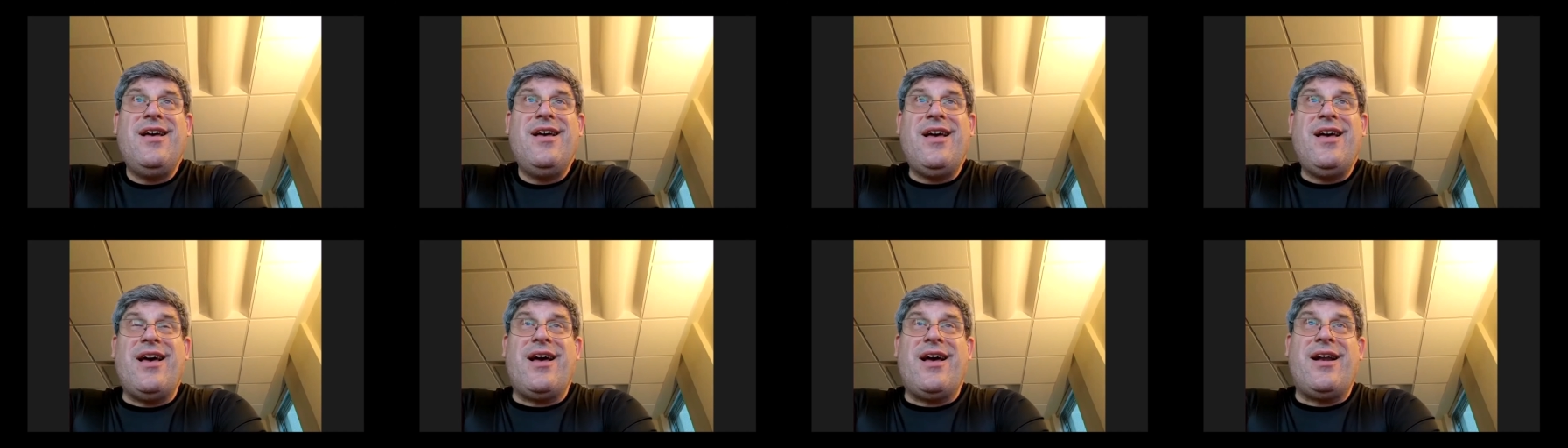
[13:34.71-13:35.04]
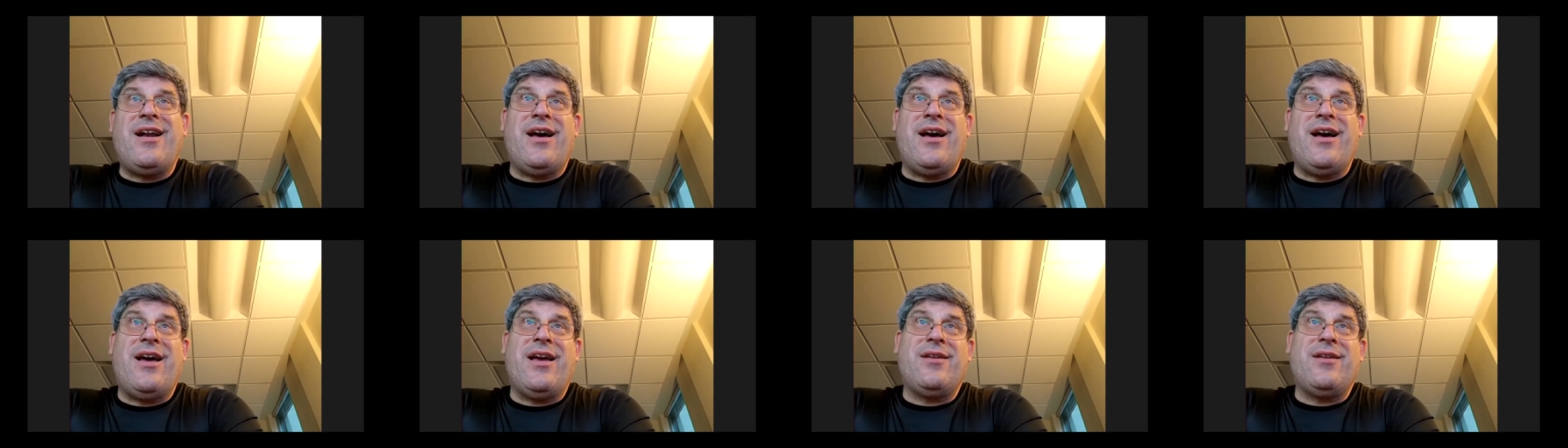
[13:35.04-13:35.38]

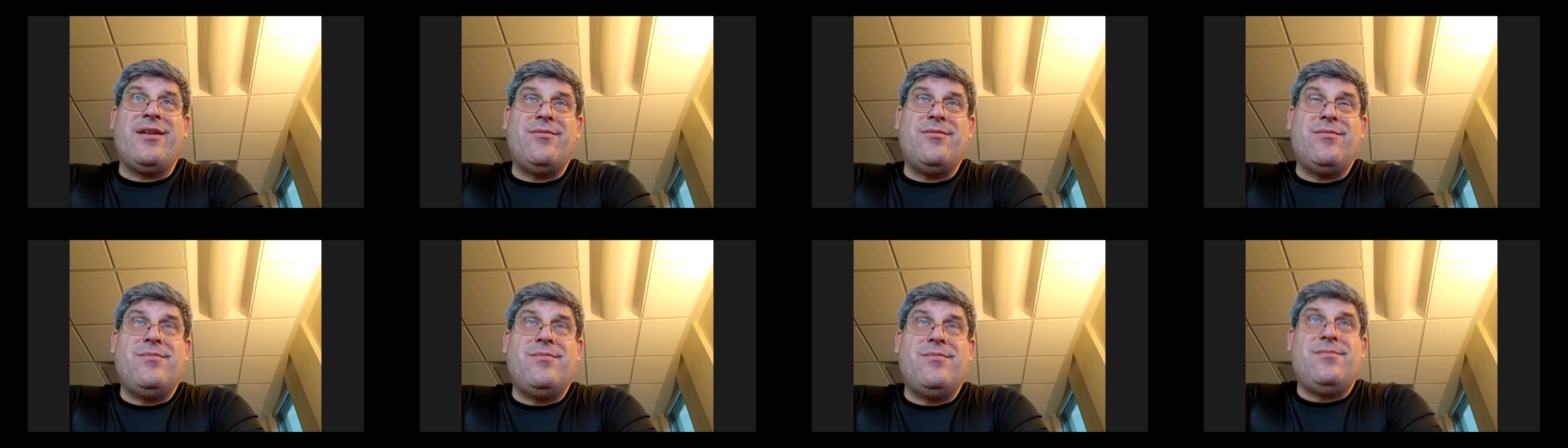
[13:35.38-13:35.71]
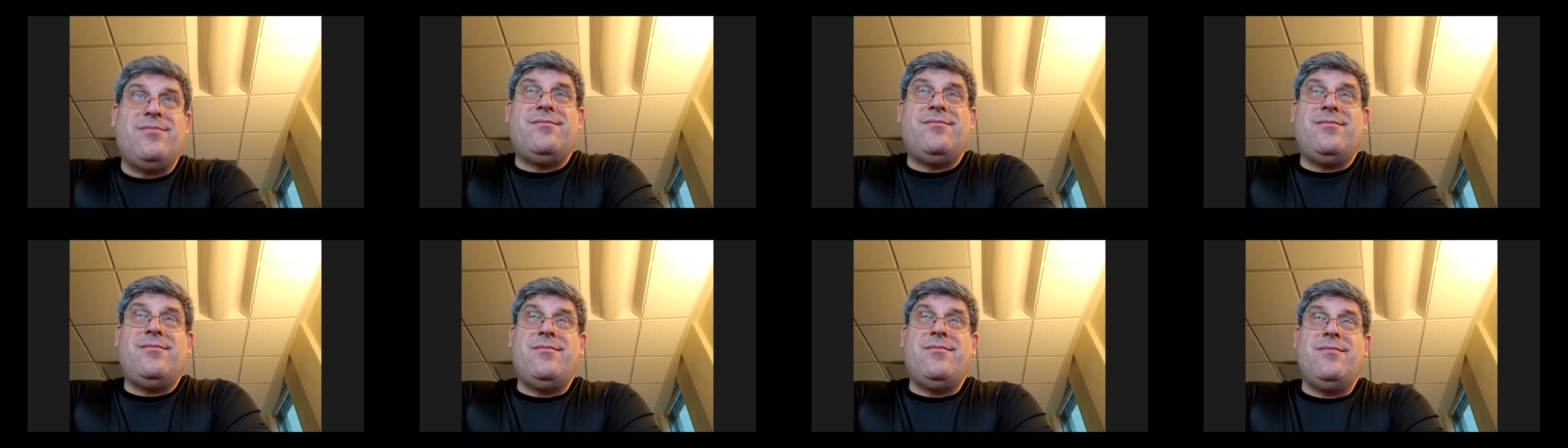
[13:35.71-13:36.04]
And I,
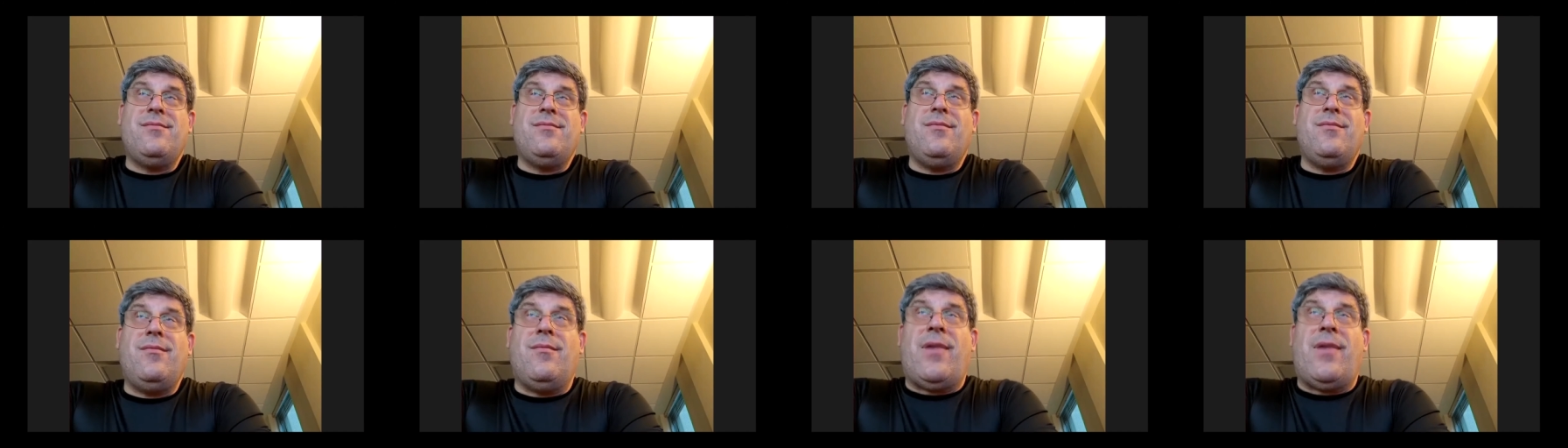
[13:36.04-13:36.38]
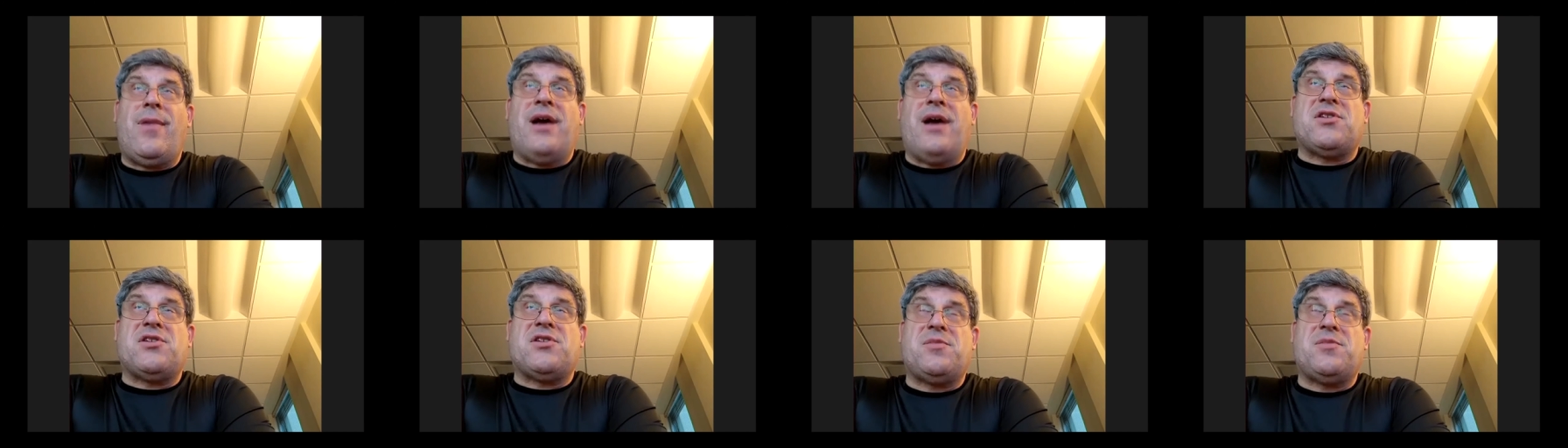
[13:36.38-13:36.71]

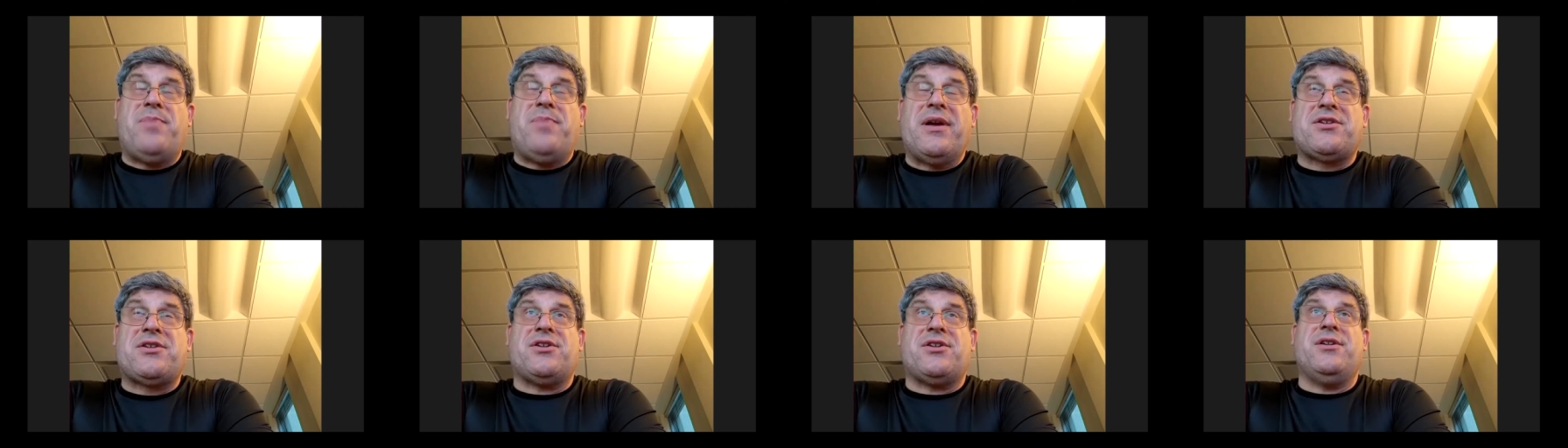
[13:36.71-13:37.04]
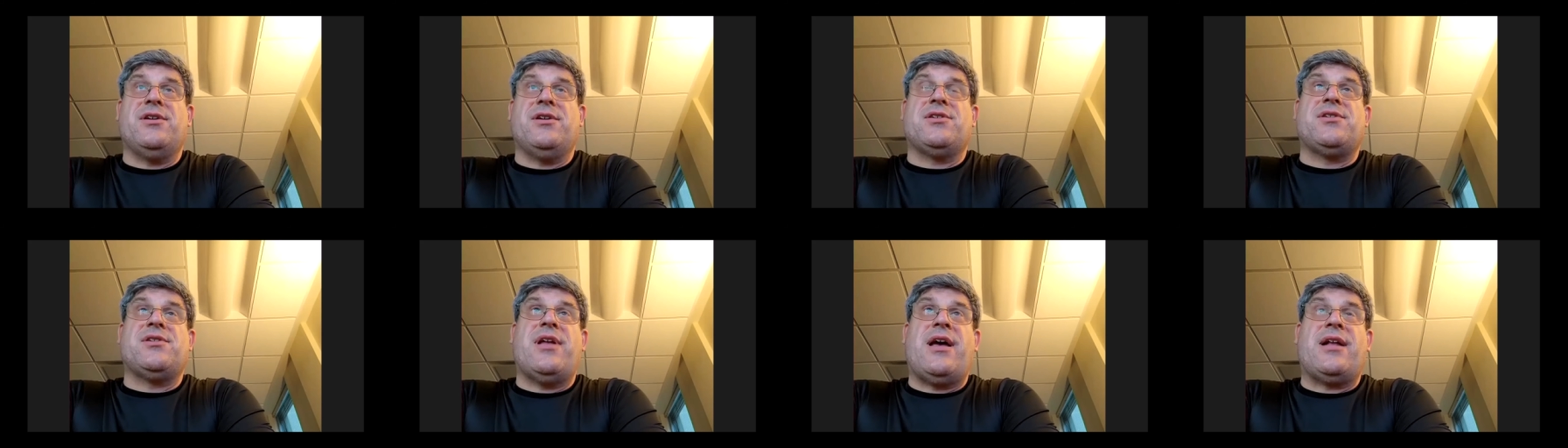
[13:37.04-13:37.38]
my suspicion
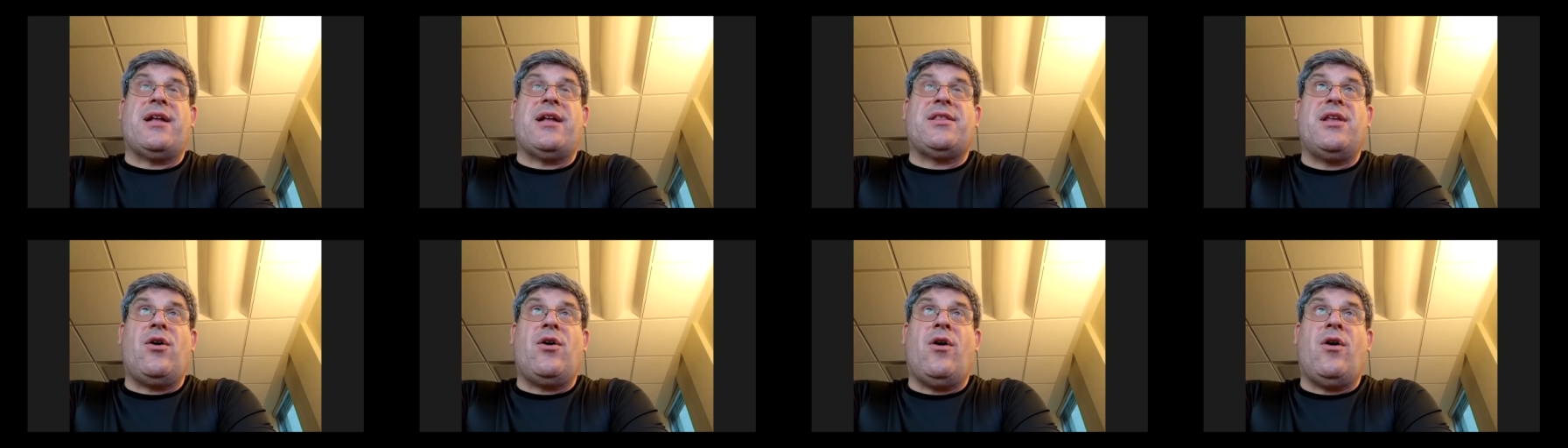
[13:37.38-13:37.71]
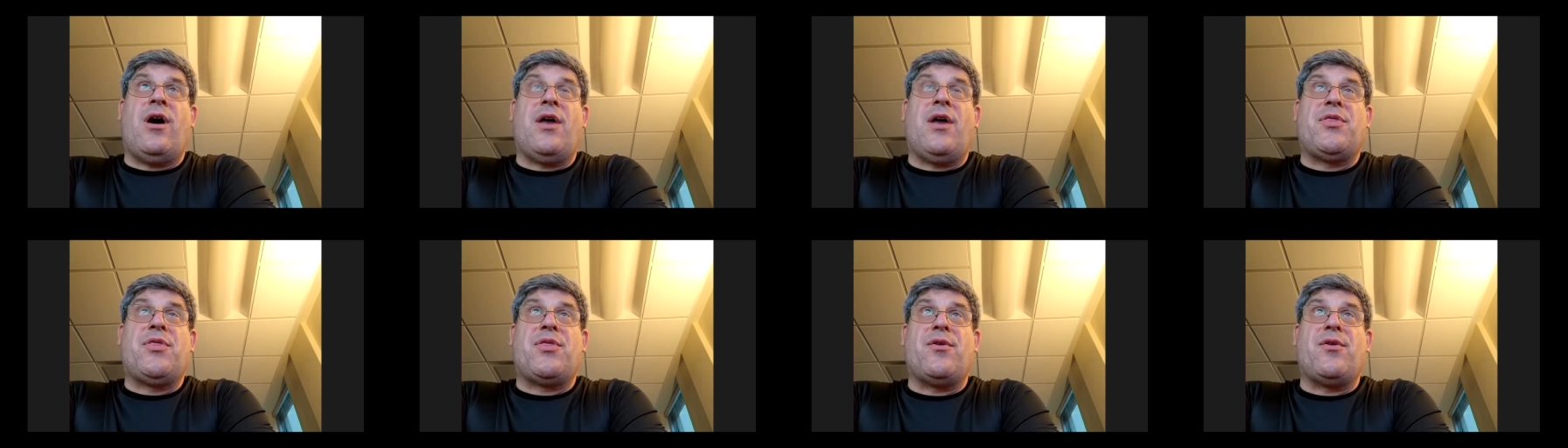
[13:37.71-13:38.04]
is that the
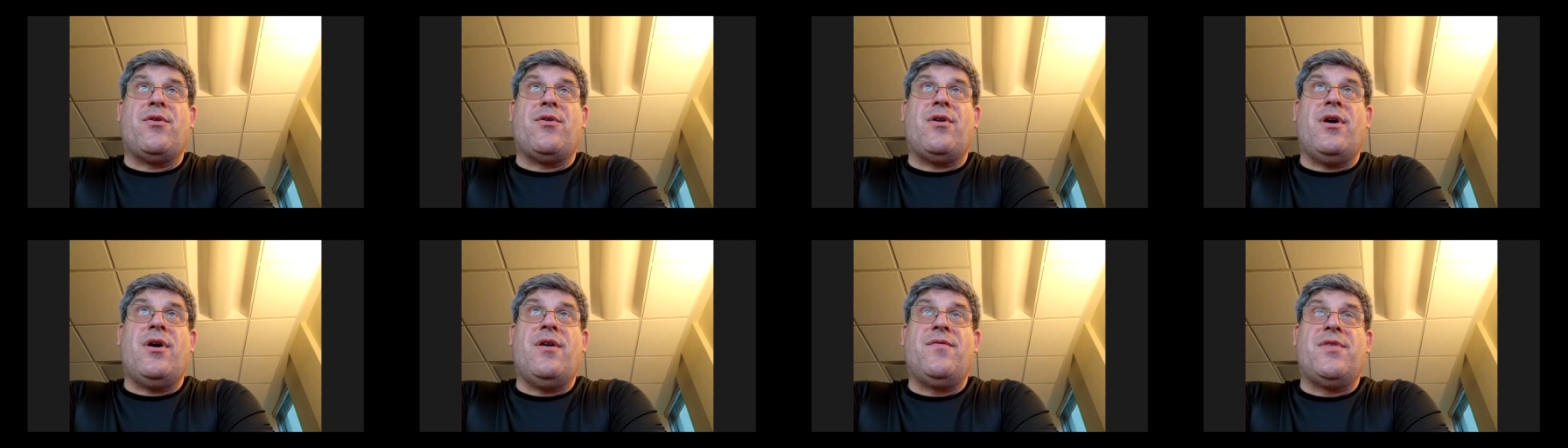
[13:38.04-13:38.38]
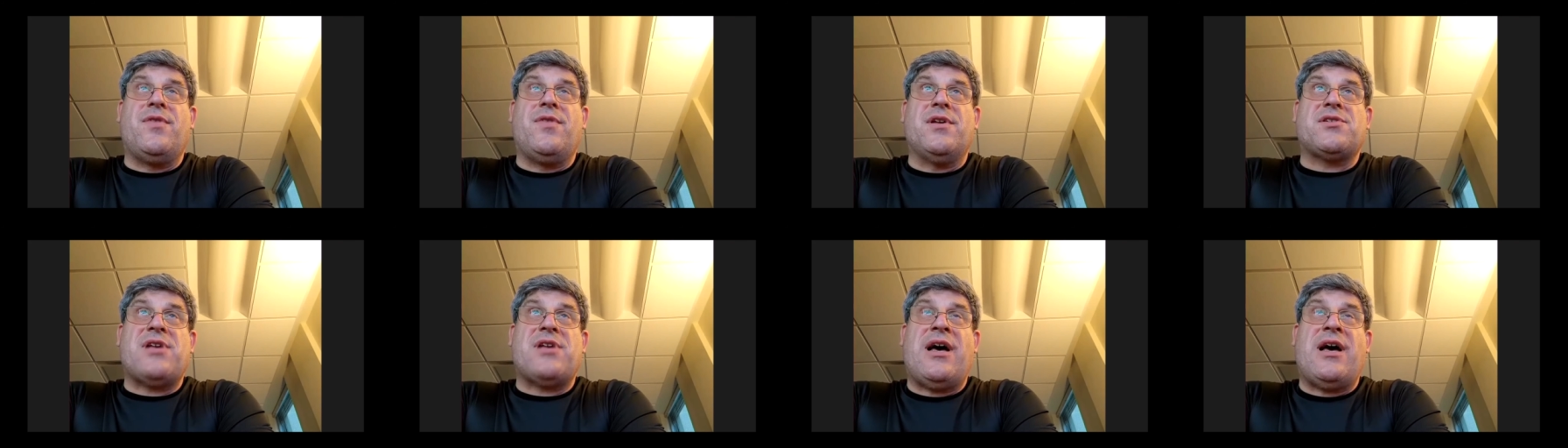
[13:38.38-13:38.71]
author
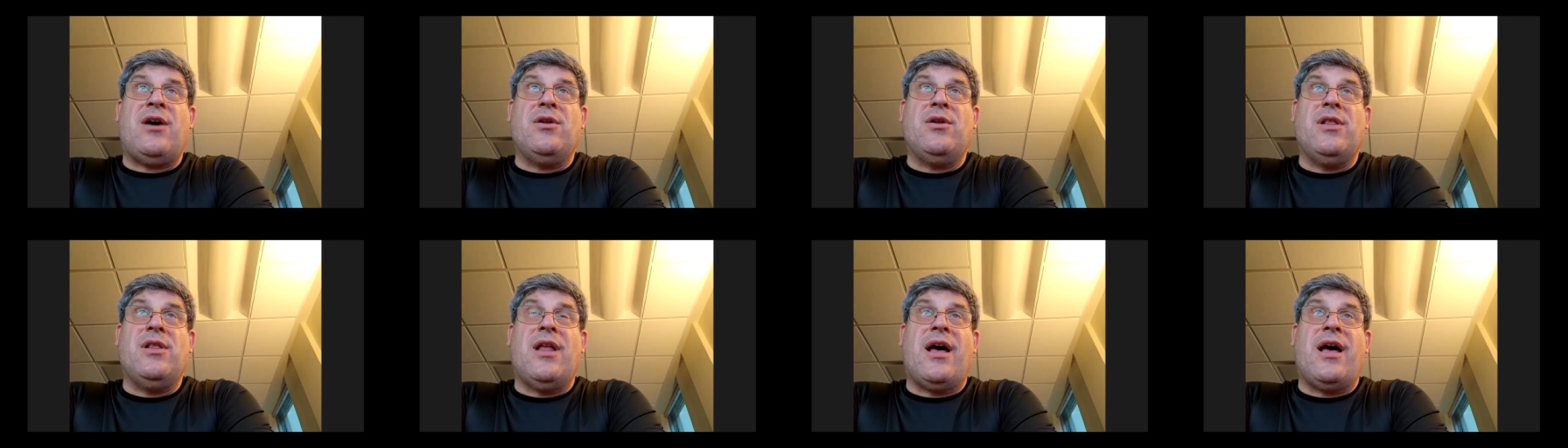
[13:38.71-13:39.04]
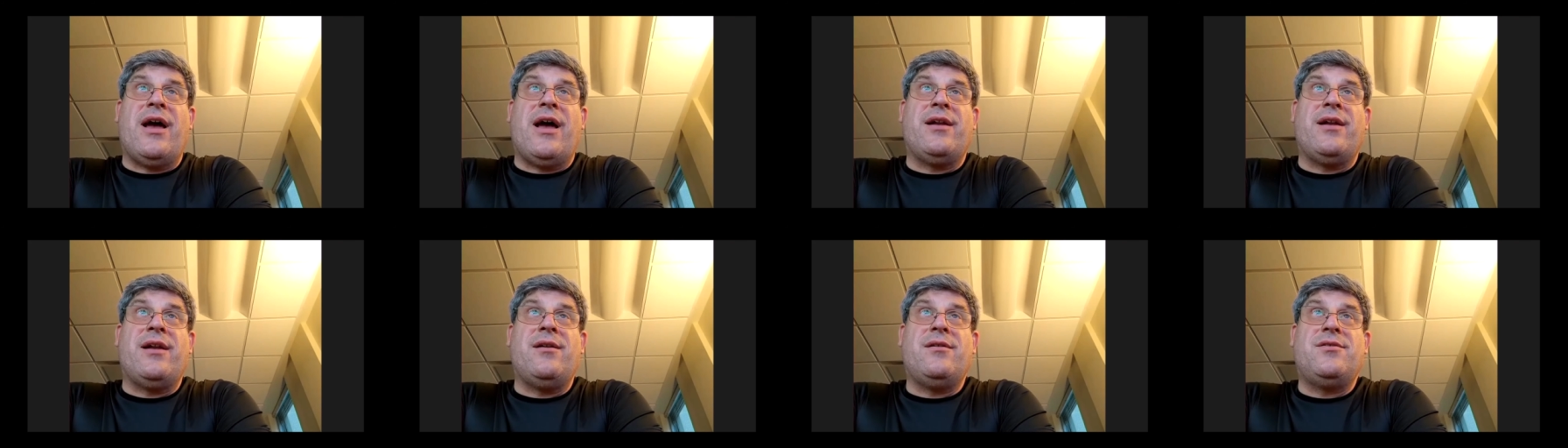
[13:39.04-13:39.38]
of this
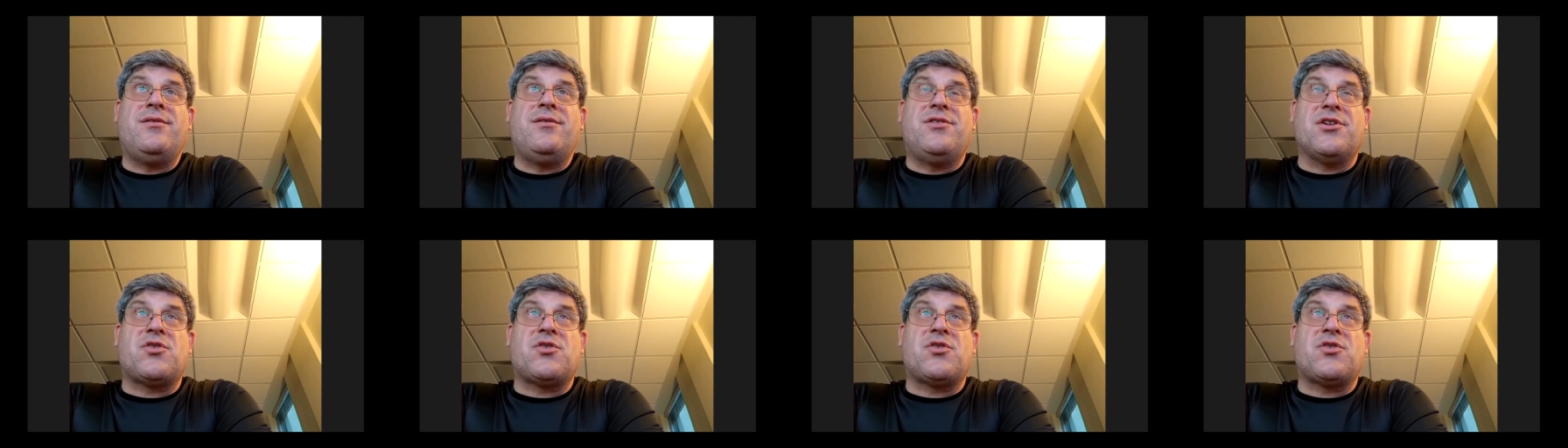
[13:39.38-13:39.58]
outline